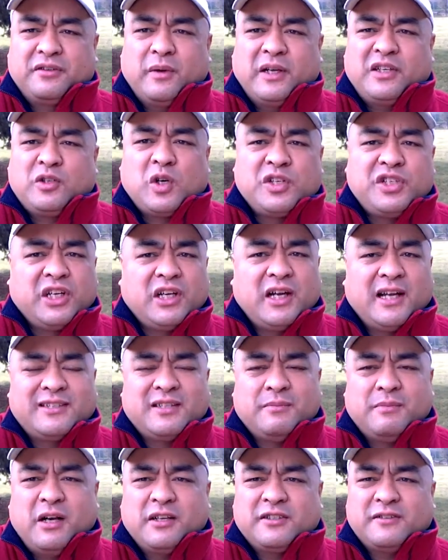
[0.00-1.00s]
So I trust you got
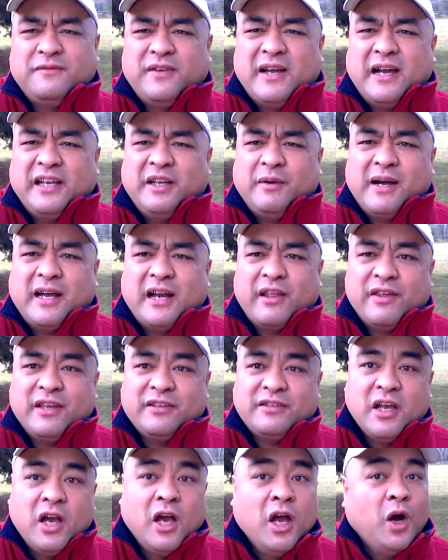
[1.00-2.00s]
some awesome value out of
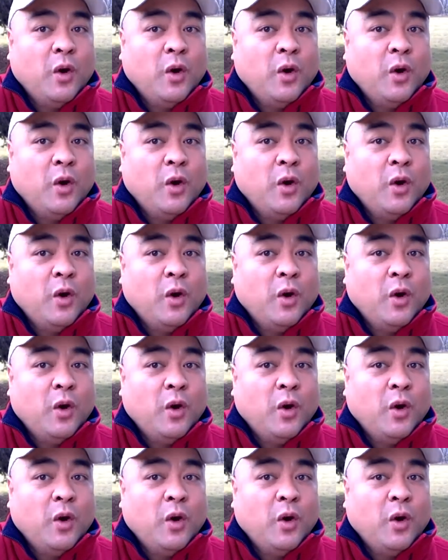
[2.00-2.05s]
this.